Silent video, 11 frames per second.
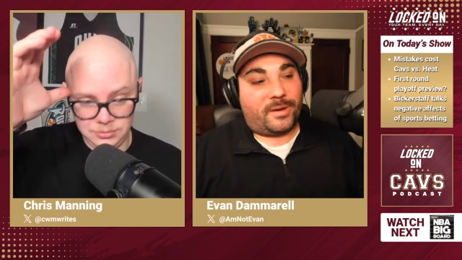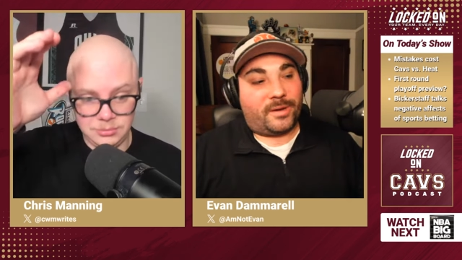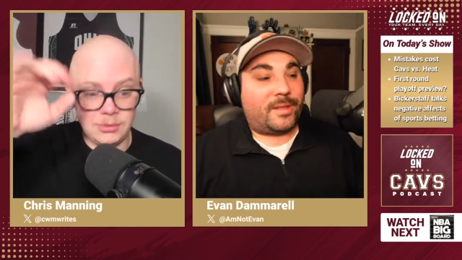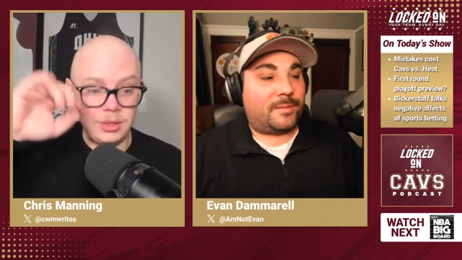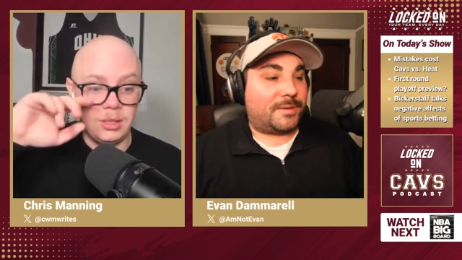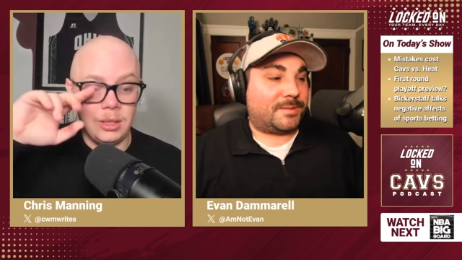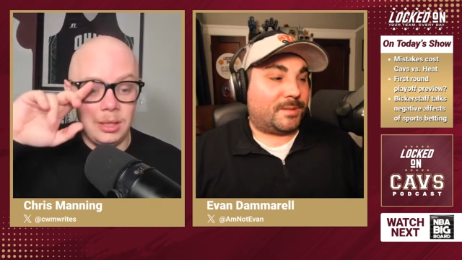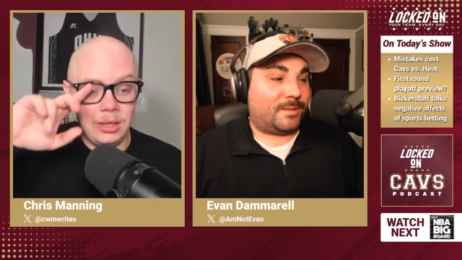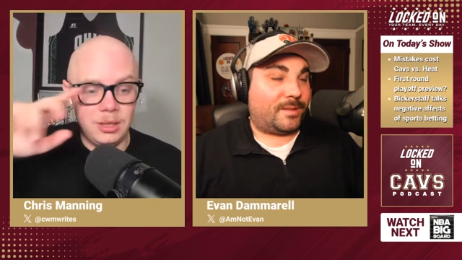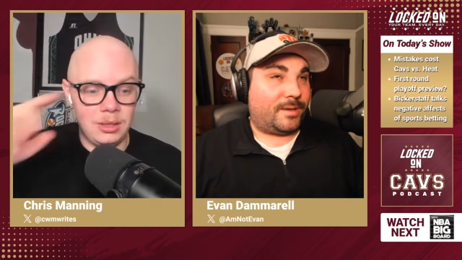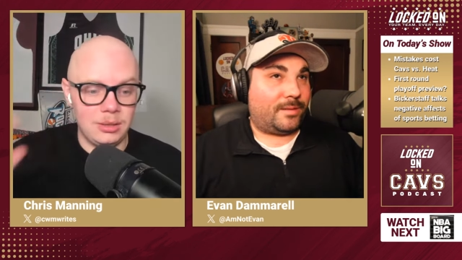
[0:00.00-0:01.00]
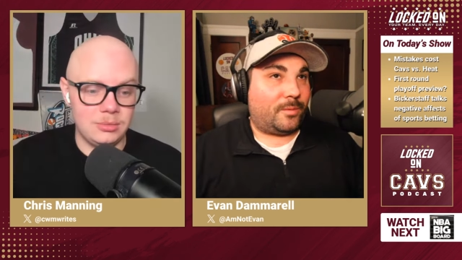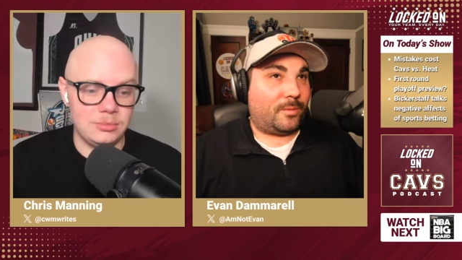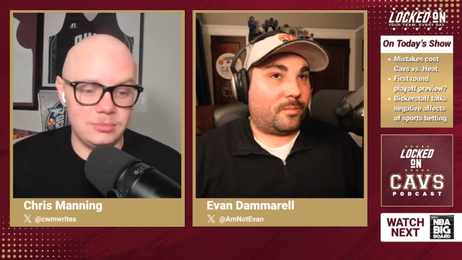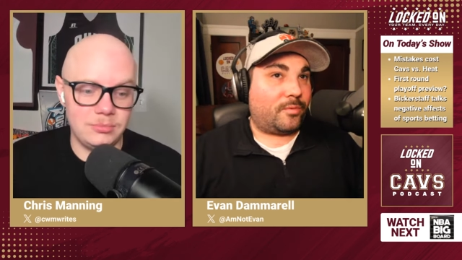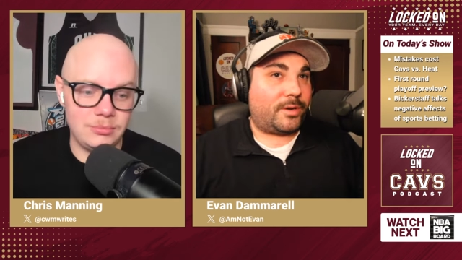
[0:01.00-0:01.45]
Speaker 1: them because like they, they were pretty
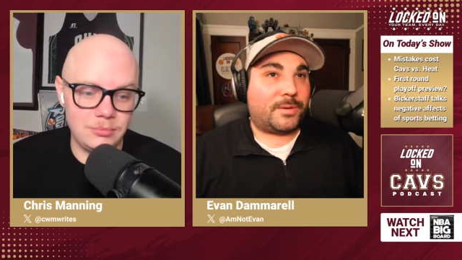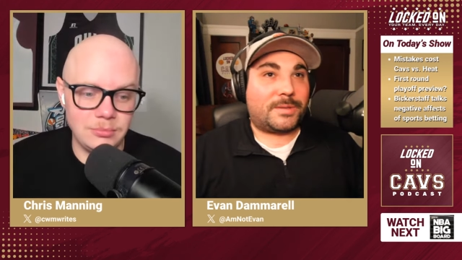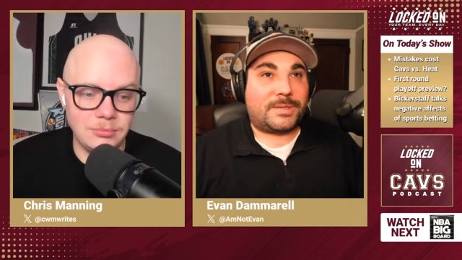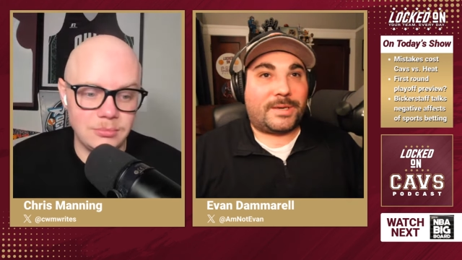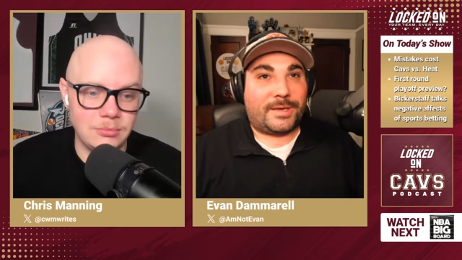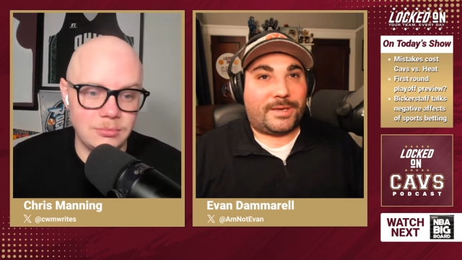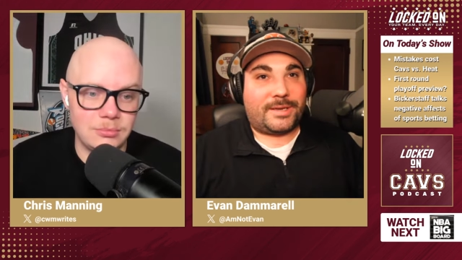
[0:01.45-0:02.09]
good tonight